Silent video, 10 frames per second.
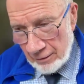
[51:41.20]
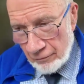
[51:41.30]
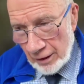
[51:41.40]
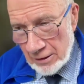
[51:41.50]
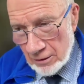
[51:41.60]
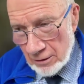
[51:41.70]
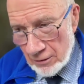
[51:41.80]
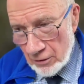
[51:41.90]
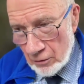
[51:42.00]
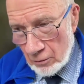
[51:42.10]

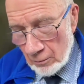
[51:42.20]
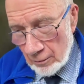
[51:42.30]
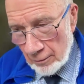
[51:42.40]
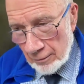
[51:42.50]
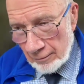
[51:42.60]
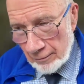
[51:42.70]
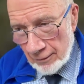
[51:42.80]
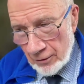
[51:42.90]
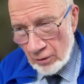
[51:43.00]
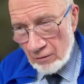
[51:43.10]
invited to
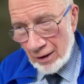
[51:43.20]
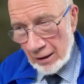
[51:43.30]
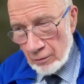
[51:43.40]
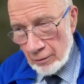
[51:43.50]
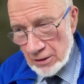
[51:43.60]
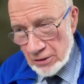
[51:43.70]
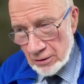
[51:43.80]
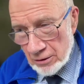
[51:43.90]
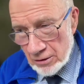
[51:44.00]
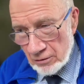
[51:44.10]
do
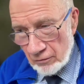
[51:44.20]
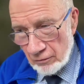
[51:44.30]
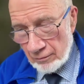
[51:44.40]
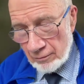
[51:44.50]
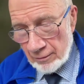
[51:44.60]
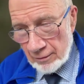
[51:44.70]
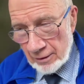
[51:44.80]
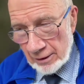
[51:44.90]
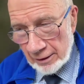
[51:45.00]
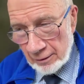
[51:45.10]
evaluations of
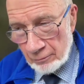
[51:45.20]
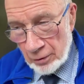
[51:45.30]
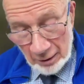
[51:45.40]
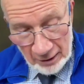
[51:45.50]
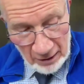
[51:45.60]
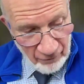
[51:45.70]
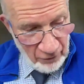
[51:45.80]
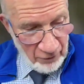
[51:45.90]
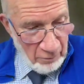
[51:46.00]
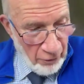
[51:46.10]
publicly
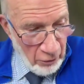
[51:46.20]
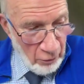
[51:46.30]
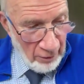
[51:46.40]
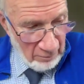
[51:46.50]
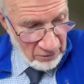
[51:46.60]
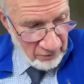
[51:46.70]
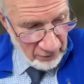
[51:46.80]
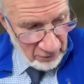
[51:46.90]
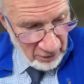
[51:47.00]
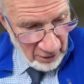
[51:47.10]
funded programs
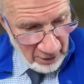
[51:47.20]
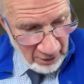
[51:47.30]
for